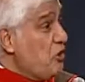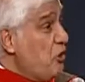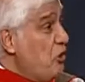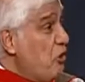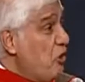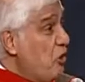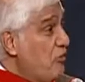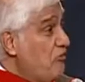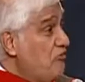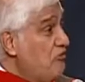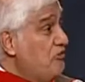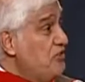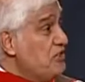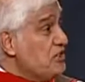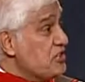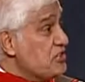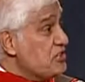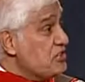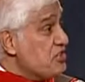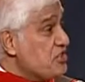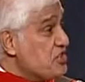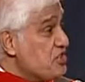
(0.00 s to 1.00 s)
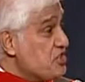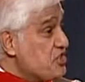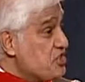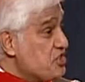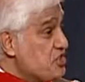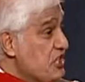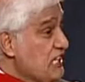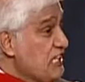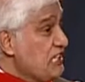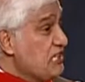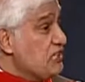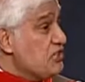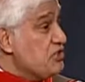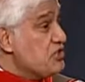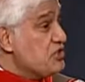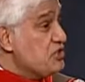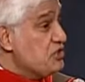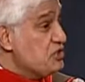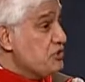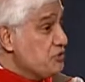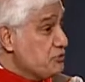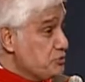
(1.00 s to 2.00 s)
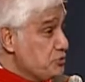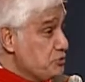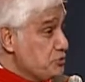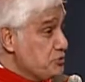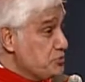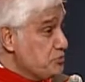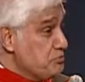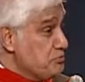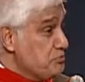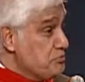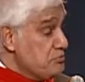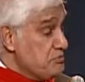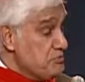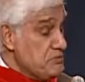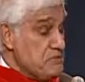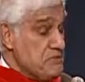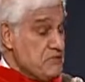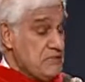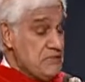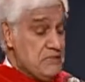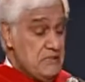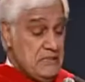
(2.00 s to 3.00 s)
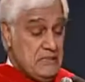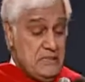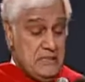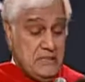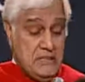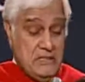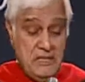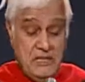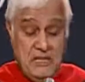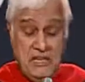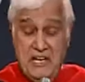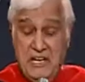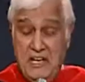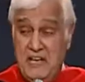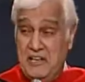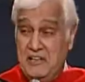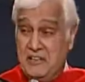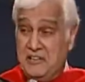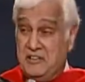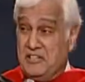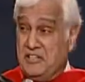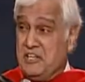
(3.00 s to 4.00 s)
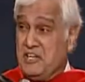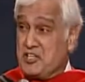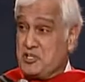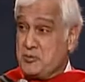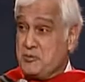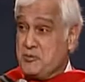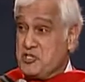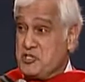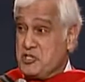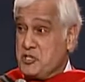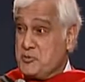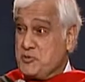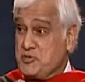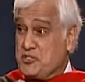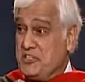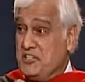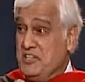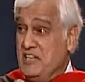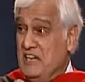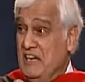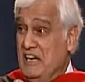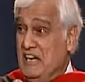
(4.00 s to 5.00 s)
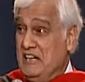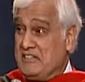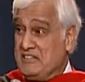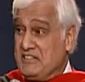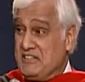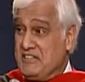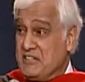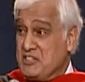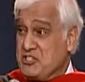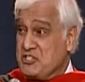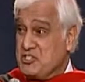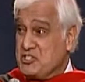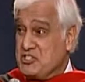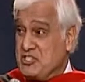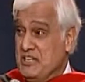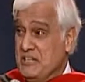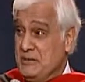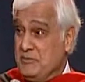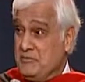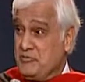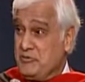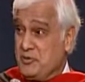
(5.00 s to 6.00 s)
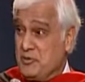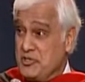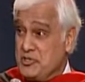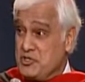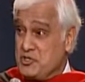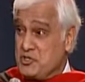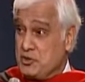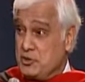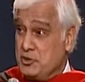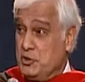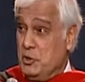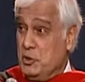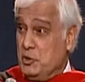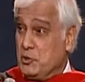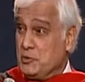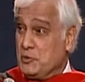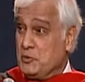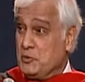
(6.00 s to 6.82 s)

obvious silence in the room. And the Archbishop said, "I think it's time for us to go."